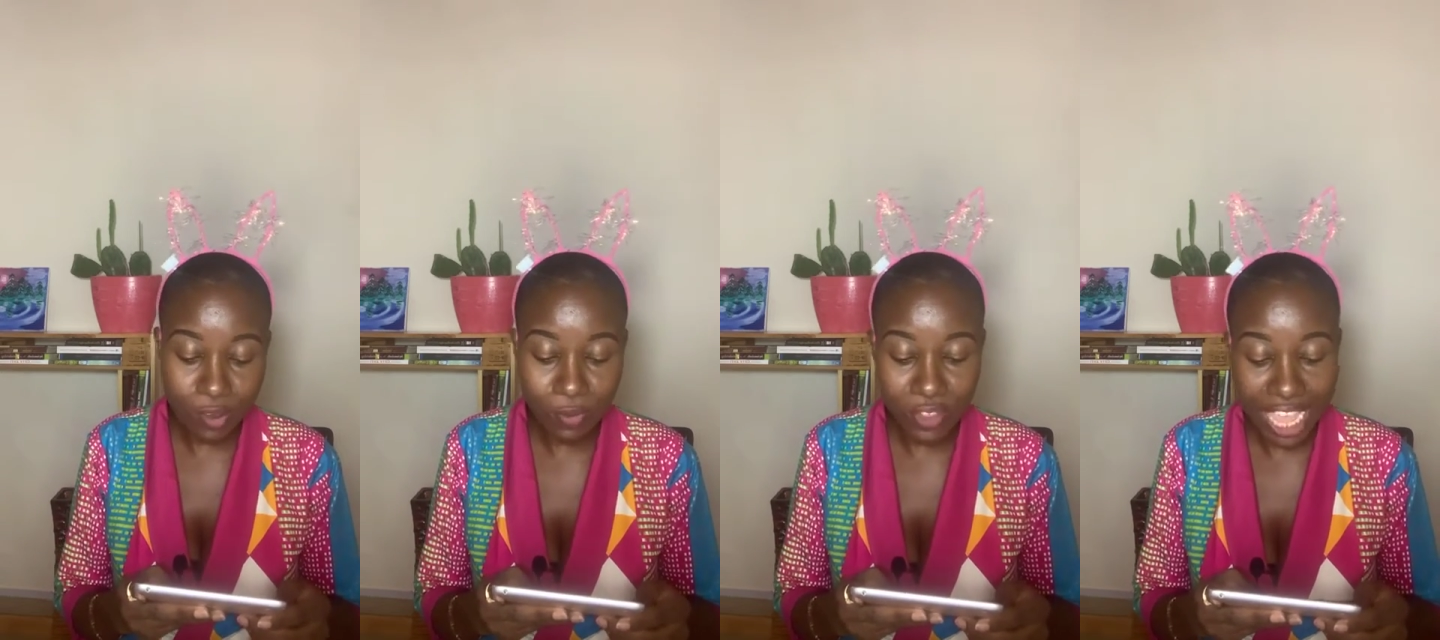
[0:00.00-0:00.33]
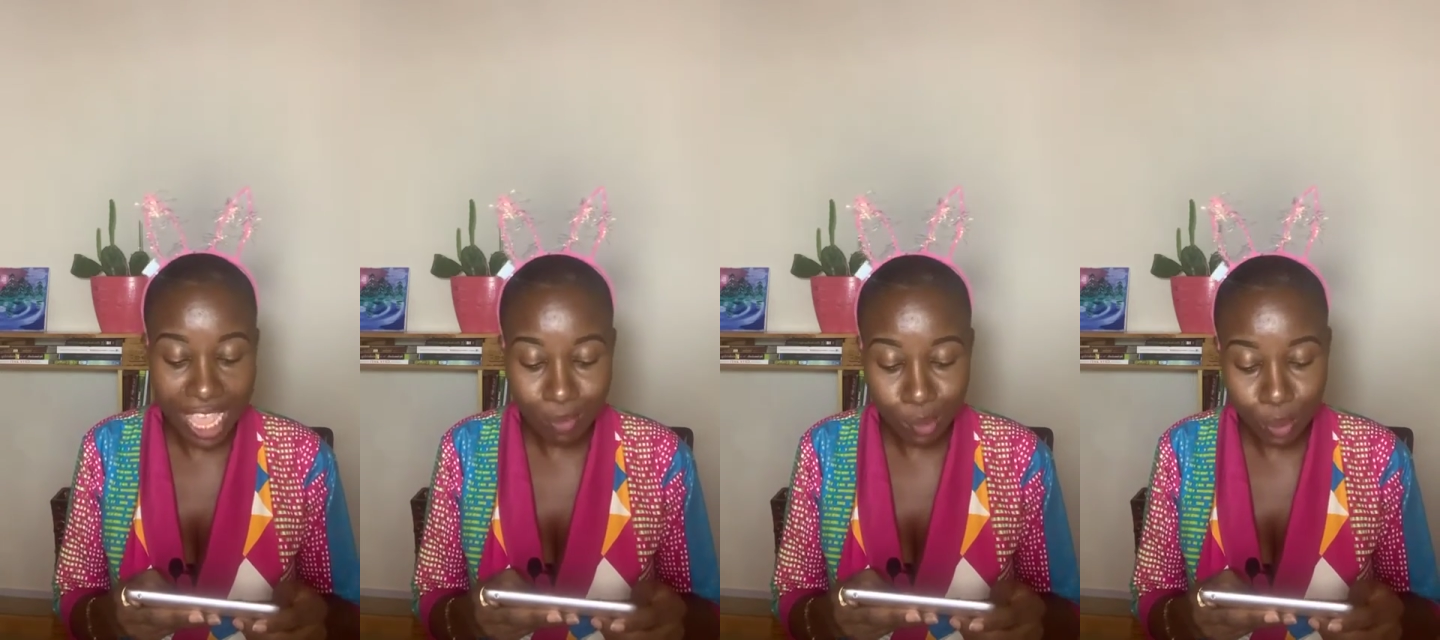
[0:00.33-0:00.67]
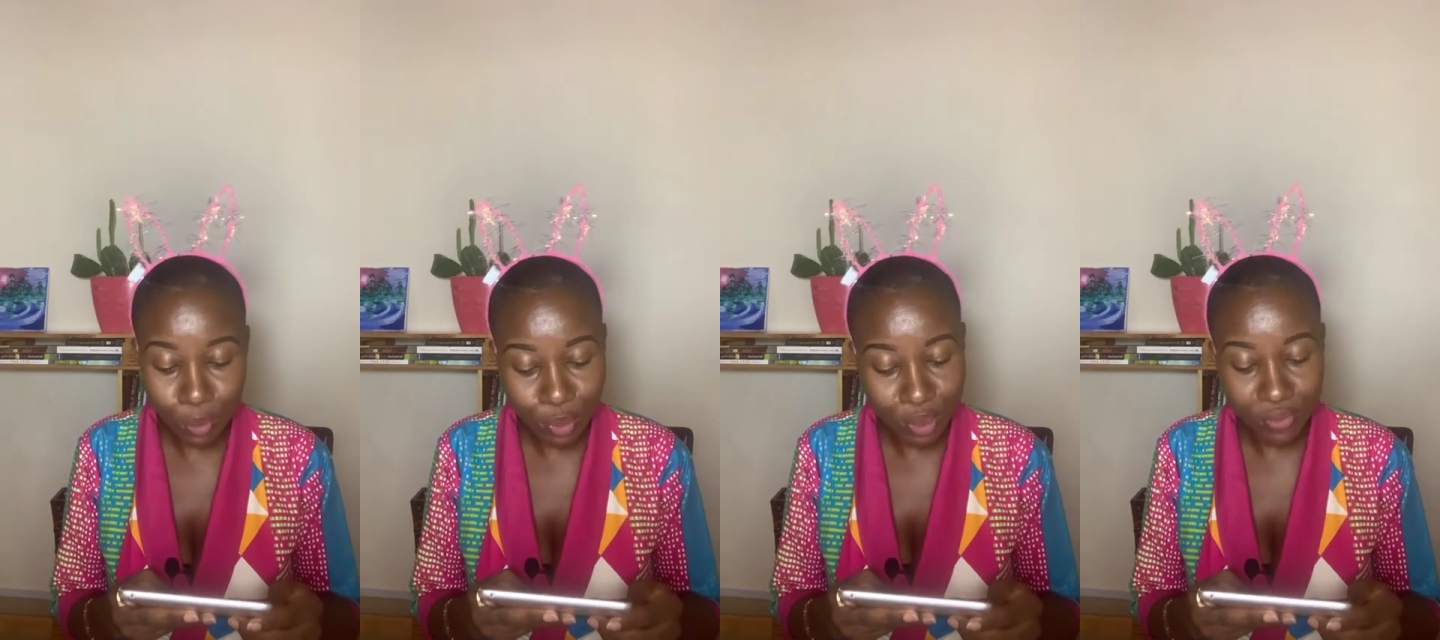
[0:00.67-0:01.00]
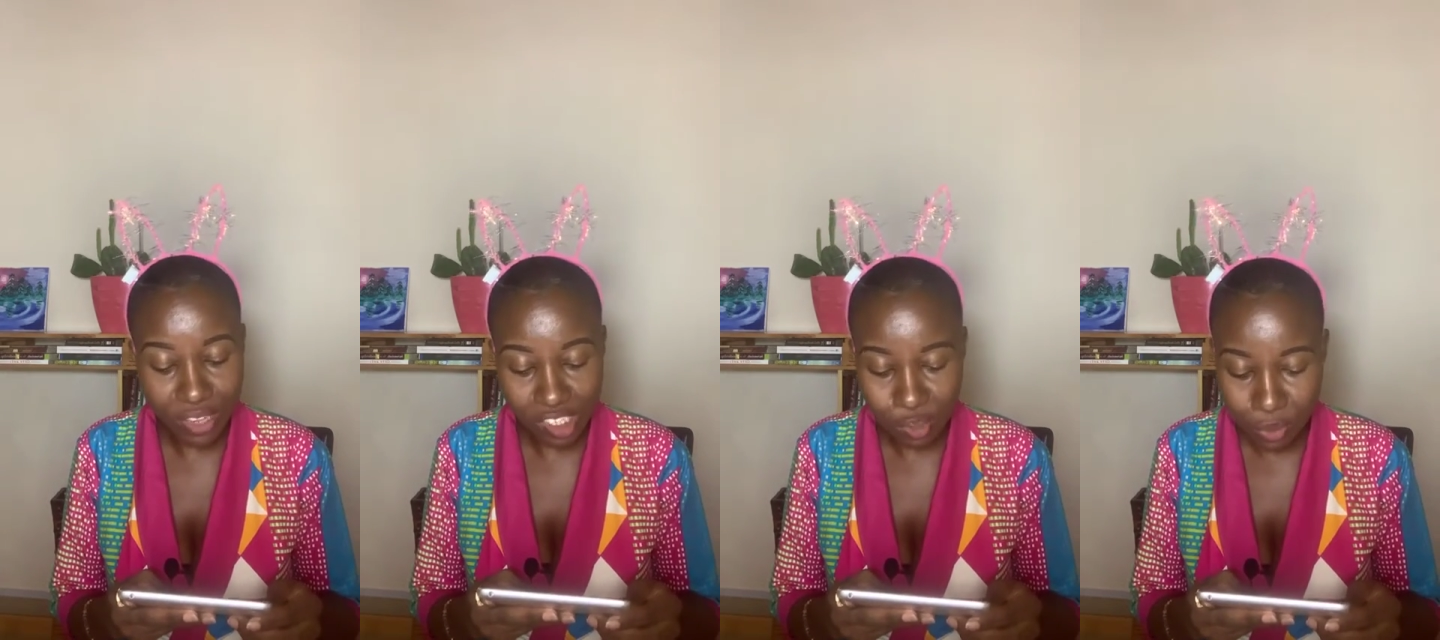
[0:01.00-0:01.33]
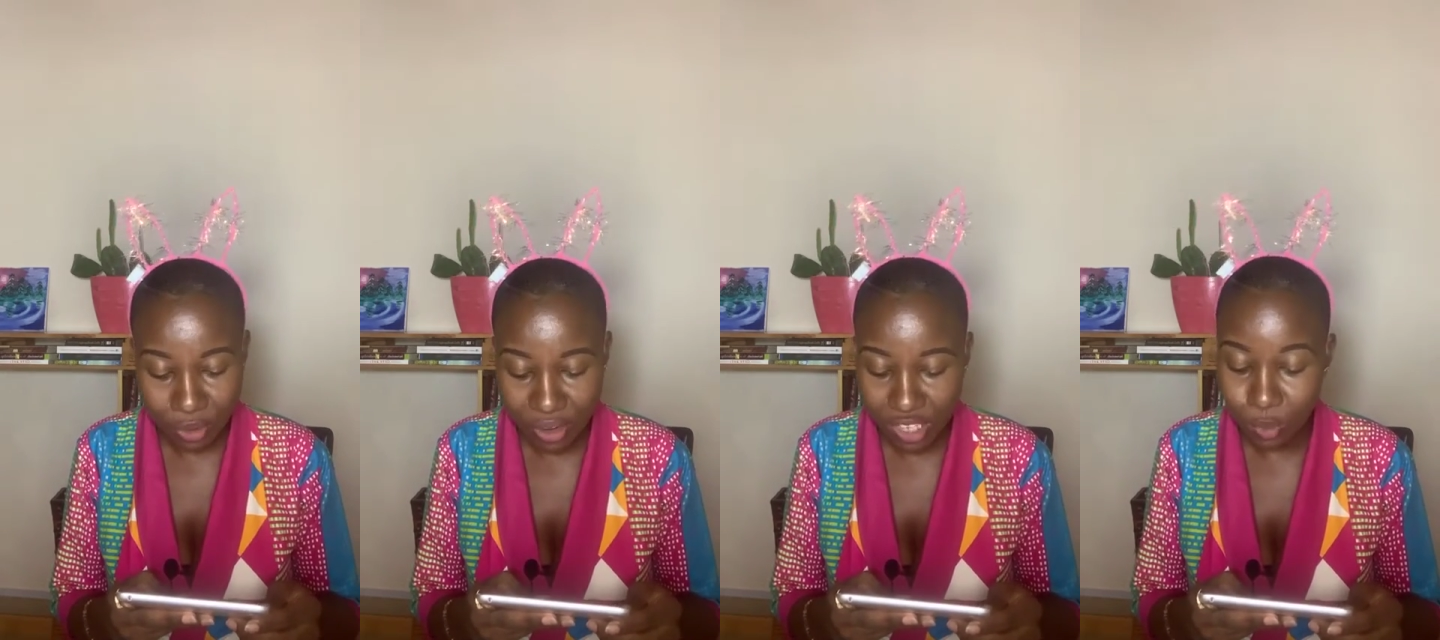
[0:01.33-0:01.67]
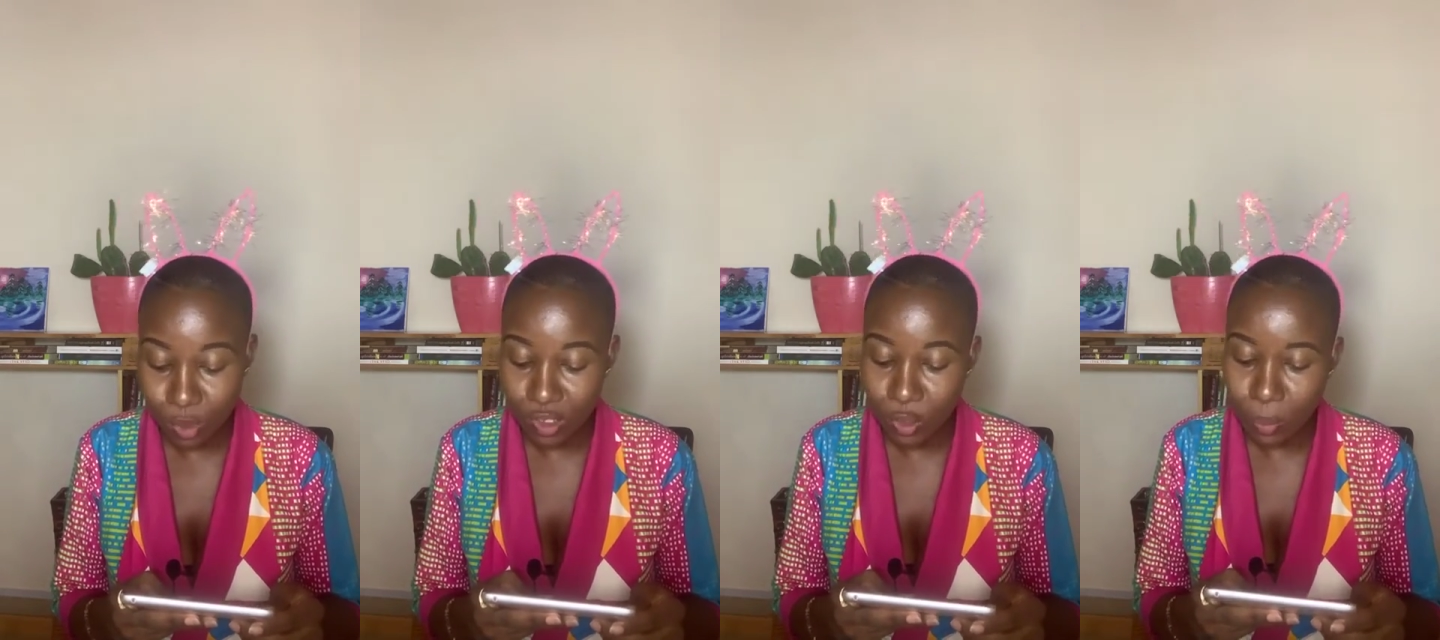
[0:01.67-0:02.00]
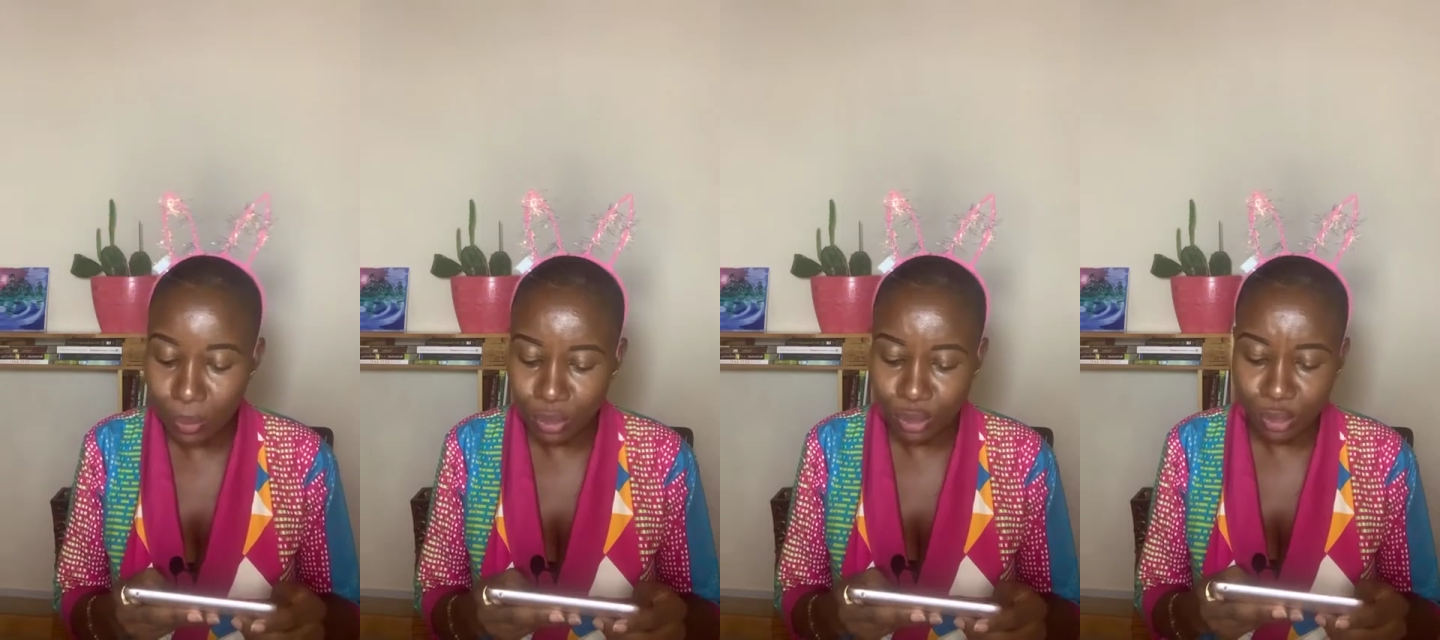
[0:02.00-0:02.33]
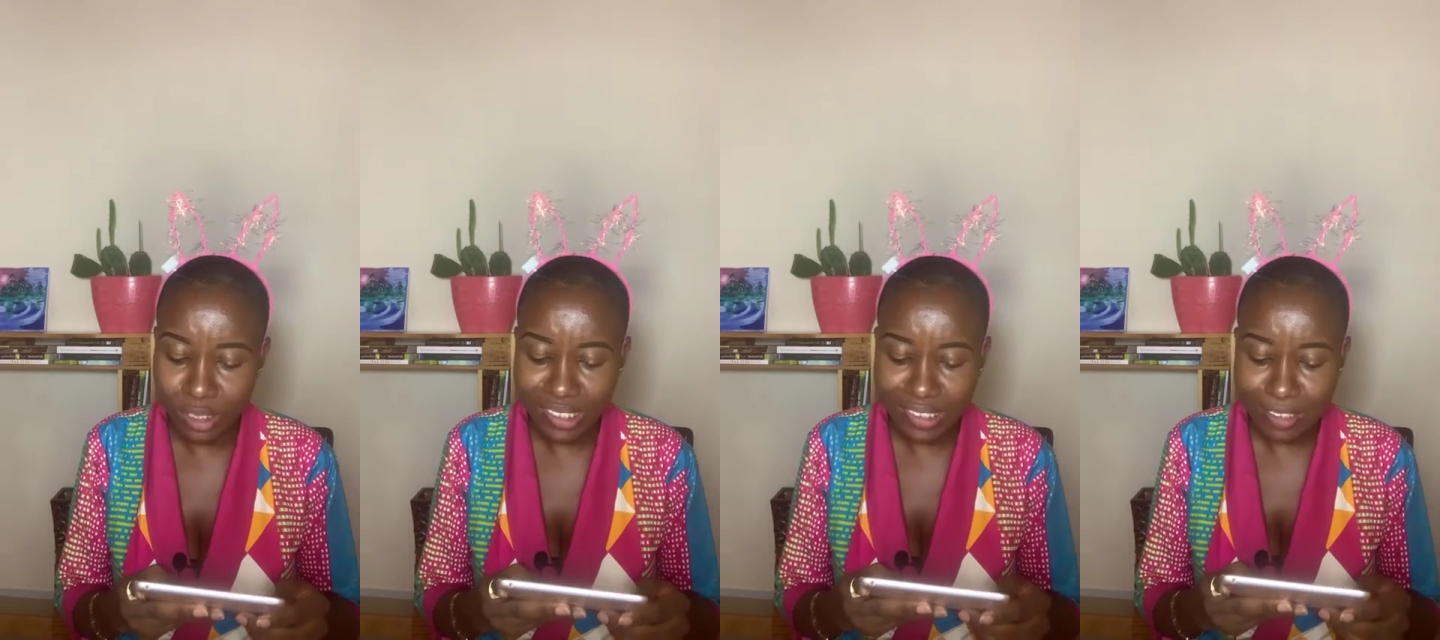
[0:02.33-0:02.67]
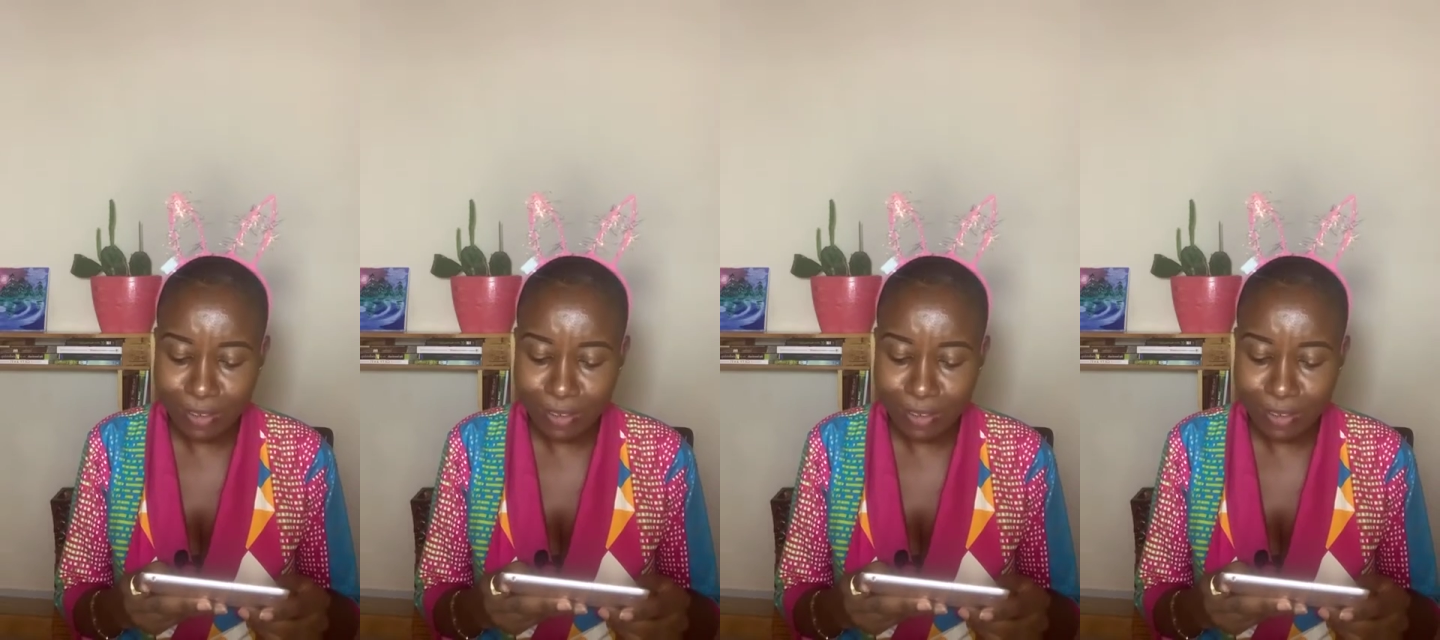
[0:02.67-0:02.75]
of the MWF experience was the opportunity